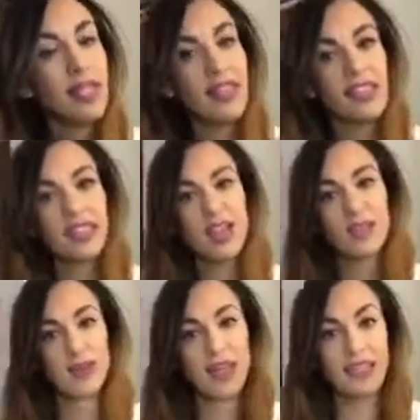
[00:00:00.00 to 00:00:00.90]
This
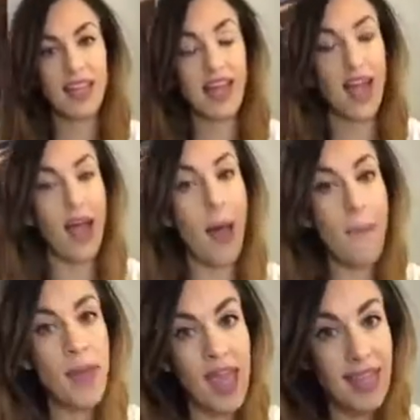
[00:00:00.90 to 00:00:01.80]
hairspray is
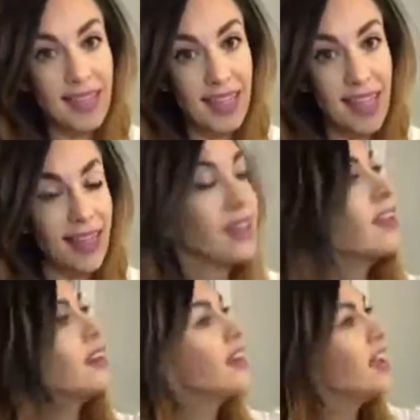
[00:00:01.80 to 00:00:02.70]
amazing.
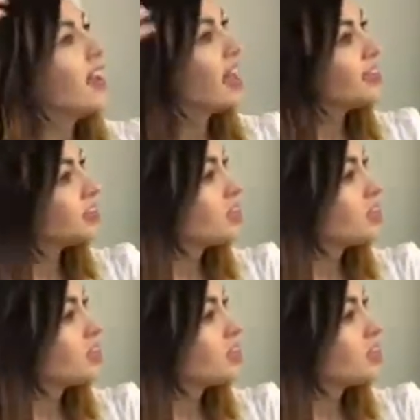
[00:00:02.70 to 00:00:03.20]
And